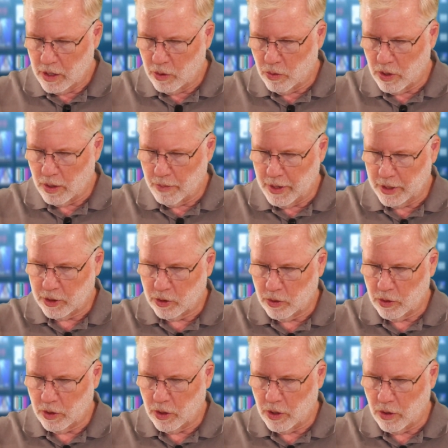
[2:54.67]
you want to make
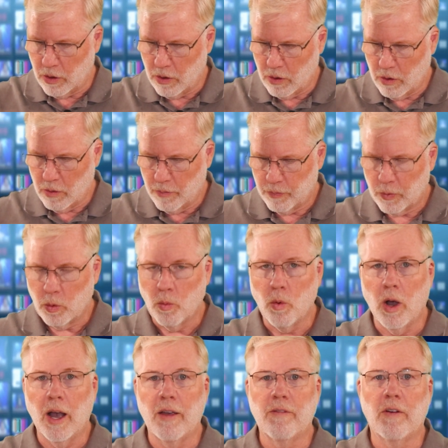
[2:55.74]
sure that your
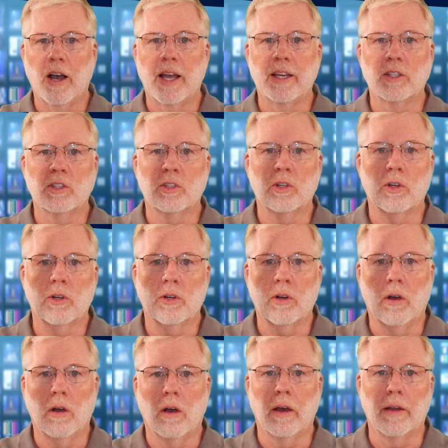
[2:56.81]
Wi-Fi is turned
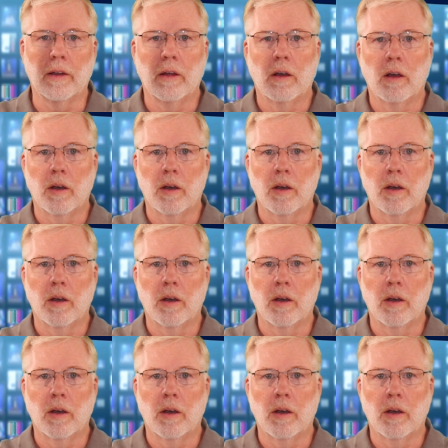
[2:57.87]
on.